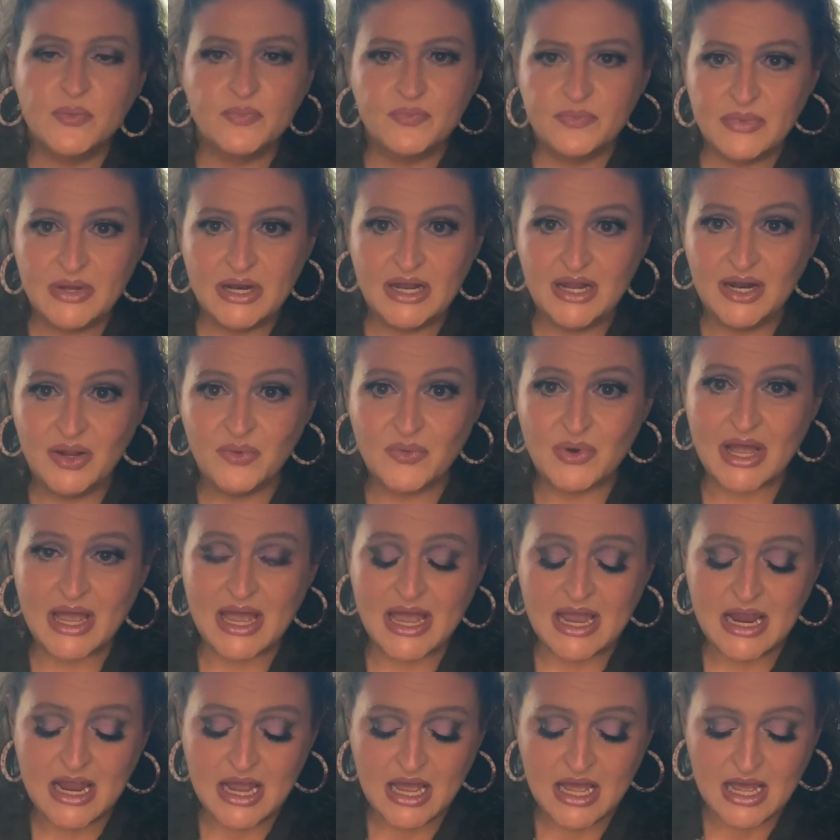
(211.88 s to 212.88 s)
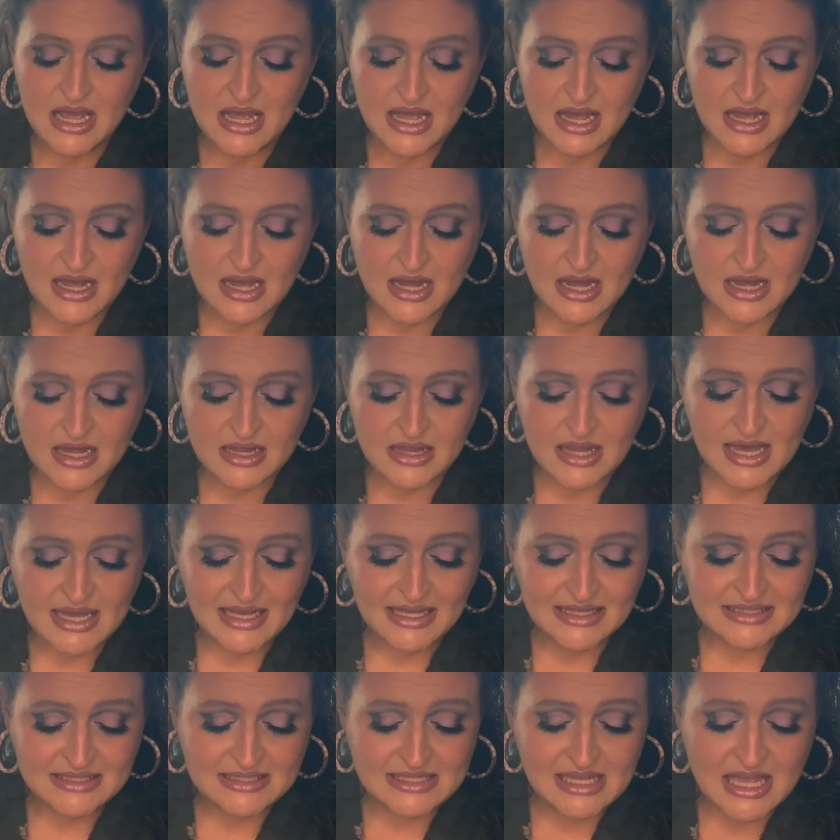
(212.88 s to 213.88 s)
But anyway, uh,
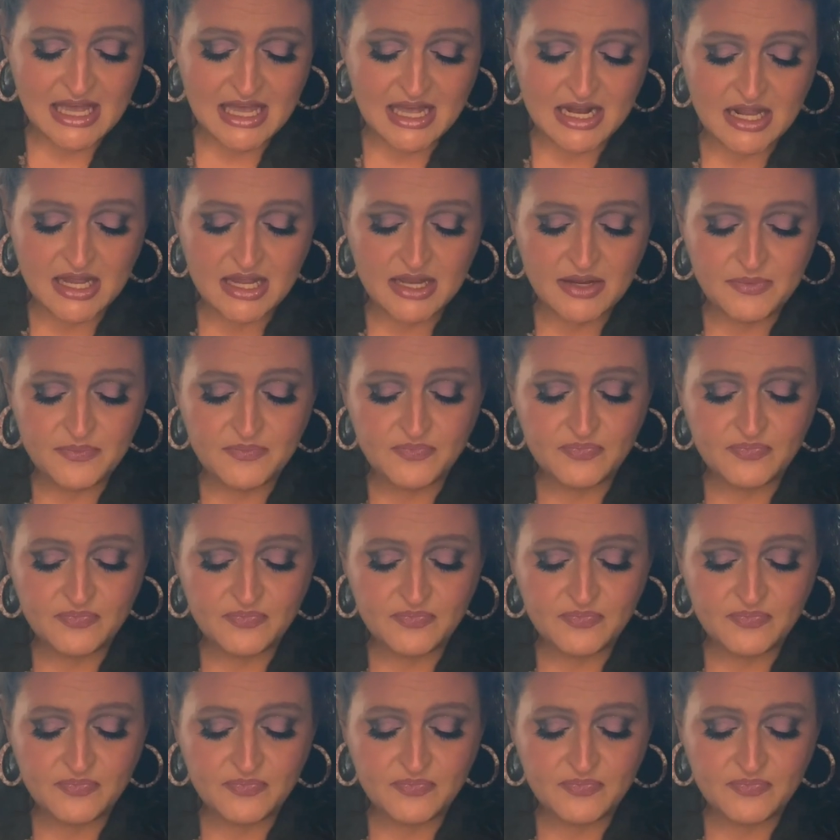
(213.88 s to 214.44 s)
like I said,